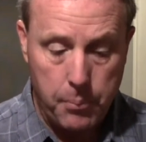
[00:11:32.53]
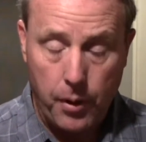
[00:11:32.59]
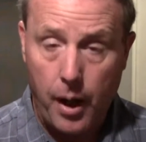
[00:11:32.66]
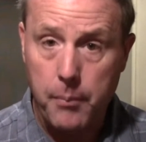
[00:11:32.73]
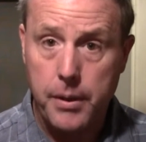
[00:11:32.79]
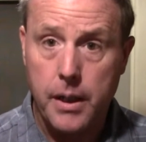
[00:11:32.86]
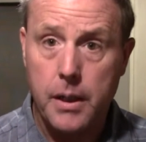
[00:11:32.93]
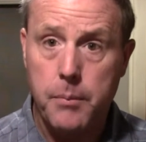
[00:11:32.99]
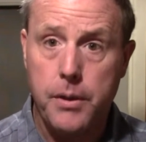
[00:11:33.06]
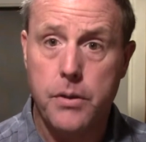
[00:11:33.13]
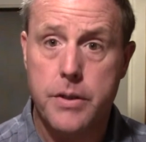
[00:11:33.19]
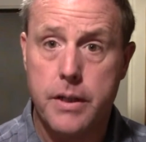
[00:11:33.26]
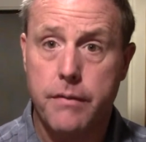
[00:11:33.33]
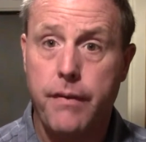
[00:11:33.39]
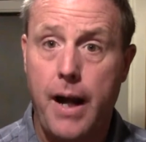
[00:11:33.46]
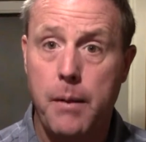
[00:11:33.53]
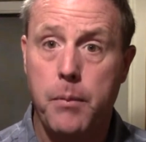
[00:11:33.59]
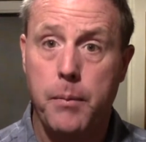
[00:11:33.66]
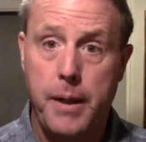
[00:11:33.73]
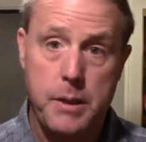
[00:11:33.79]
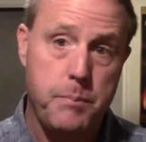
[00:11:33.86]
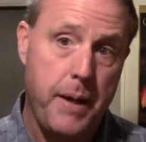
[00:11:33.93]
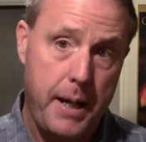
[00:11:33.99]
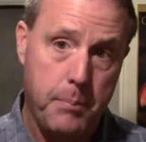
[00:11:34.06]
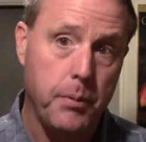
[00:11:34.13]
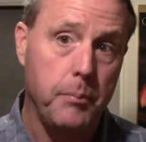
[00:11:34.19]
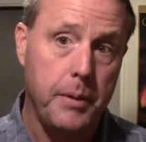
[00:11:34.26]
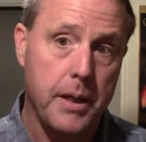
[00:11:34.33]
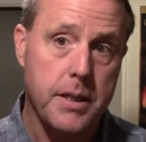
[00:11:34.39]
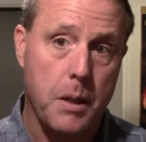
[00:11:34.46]
probably going to be using fiber-based
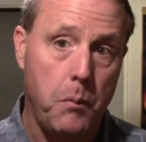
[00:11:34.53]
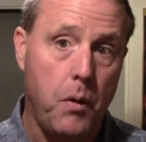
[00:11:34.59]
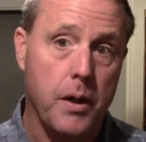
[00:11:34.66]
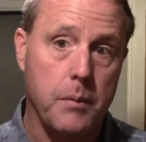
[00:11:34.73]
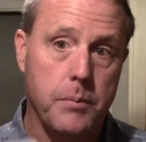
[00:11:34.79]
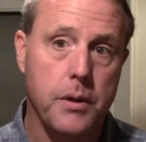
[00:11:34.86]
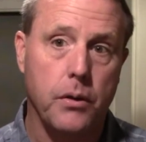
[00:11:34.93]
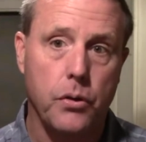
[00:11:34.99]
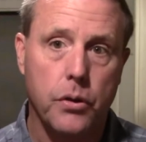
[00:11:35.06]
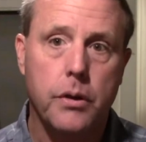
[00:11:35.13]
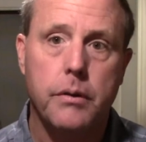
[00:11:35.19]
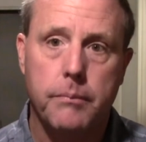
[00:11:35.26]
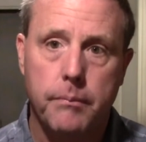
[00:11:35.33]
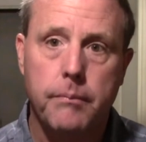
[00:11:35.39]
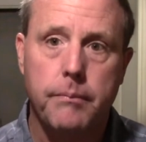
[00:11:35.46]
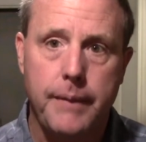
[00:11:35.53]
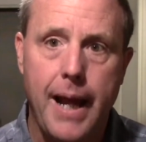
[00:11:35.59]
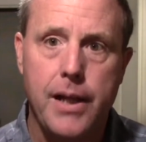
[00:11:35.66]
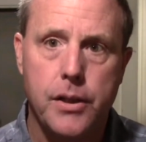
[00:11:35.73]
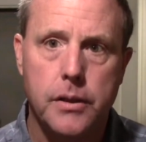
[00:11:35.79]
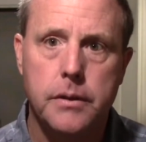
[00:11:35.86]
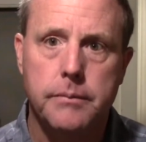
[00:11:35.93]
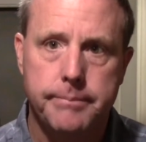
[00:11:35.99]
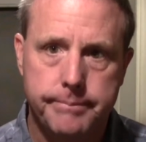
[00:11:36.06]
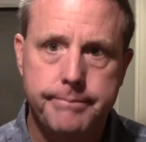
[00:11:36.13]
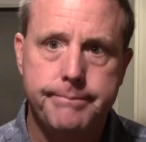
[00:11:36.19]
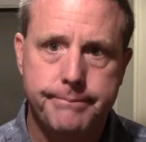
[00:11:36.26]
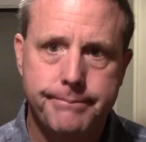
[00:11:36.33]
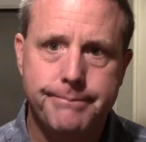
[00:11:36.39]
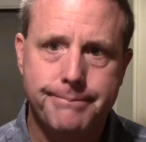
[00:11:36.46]
paper because I want them to look that good.
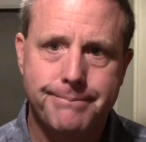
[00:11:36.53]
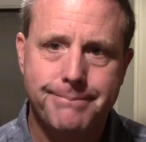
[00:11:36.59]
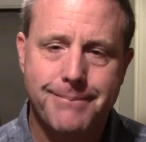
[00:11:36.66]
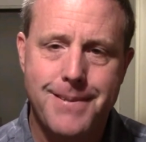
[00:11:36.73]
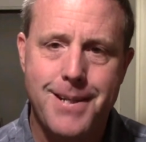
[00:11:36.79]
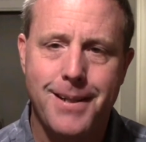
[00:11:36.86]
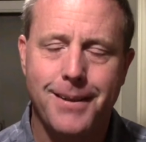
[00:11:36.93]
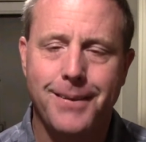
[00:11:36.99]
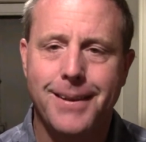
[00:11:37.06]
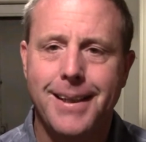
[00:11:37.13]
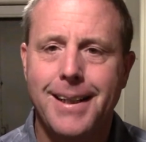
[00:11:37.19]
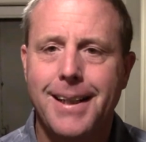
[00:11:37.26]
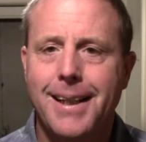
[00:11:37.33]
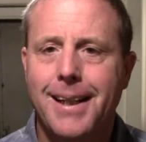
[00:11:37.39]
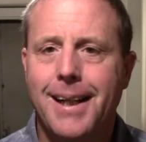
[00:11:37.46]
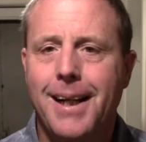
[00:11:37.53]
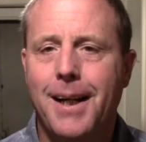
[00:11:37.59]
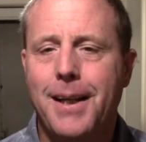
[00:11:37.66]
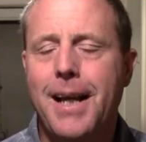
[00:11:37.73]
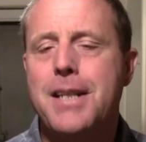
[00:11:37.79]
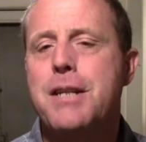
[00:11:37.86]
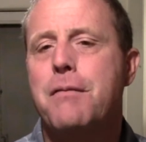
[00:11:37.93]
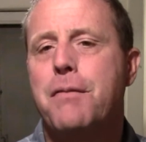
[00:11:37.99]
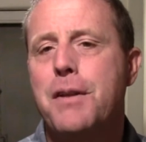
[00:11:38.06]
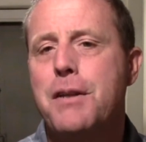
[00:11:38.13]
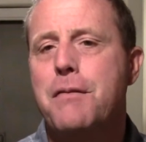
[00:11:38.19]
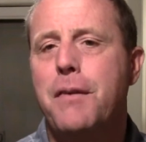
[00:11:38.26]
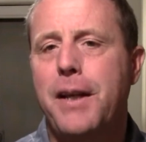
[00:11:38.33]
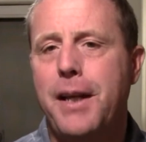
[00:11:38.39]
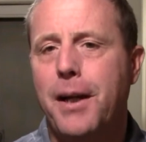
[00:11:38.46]
So that's it for
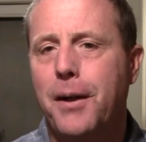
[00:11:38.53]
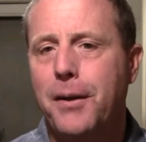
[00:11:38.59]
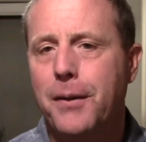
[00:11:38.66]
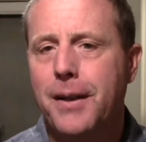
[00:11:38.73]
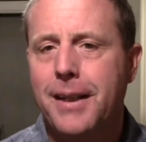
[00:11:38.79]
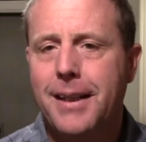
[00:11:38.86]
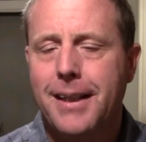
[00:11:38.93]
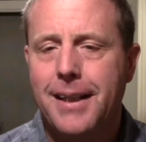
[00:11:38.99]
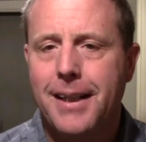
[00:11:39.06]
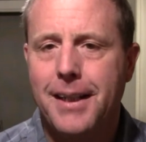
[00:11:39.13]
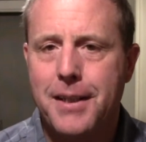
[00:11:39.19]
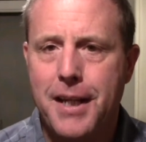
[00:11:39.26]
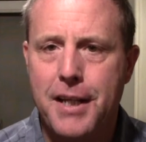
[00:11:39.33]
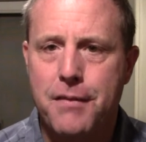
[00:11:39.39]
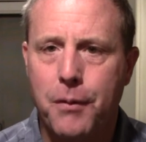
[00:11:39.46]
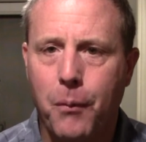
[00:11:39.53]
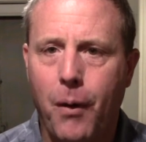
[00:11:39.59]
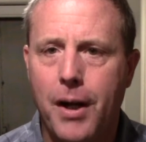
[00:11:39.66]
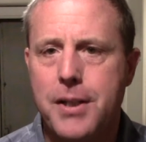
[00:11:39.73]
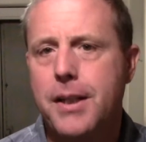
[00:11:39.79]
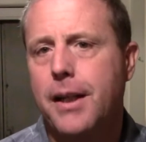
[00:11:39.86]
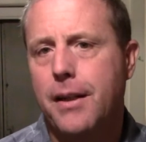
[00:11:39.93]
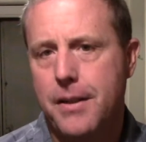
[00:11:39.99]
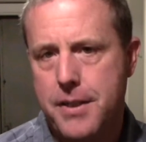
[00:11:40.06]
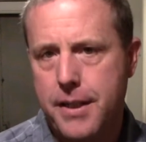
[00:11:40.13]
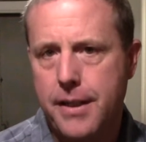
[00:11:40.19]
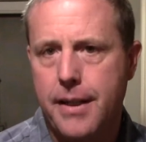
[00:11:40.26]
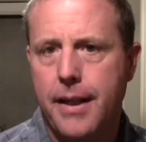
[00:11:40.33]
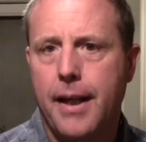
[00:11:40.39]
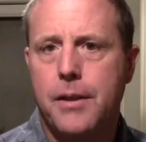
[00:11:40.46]
this video. Thanks for watching, and I'll
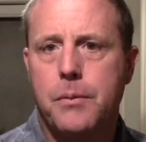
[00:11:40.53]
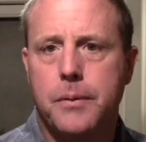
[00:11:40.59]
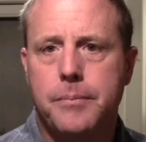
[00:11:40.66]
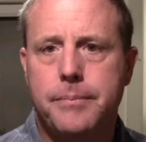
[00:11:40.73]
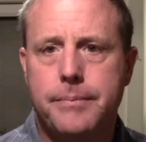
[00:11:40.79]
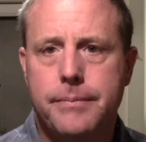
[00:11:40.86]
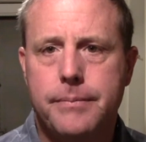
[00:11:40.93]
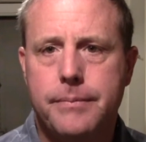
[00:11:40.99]
see you in the next one.